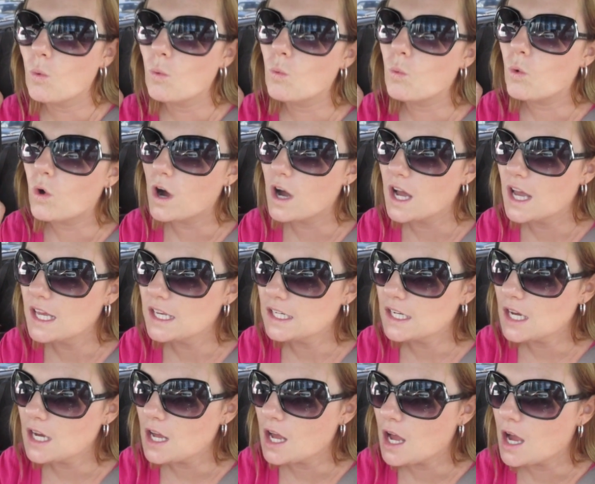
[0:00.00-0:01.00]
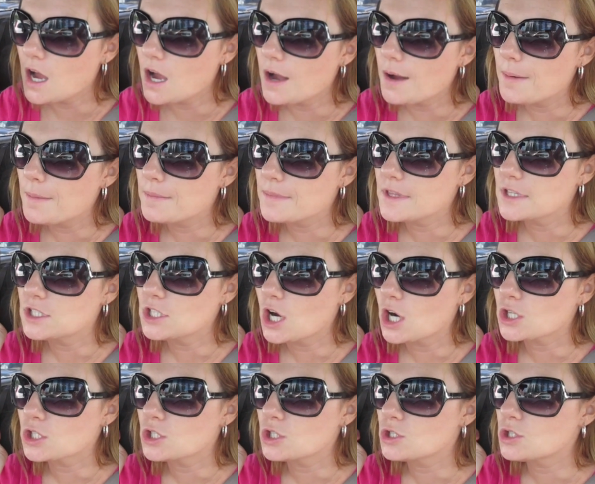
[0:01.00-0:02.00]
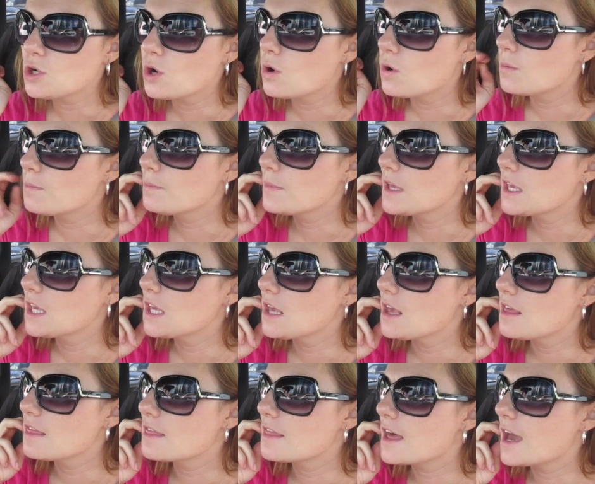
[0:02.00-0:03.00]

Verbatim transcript: One, um, the doctor told me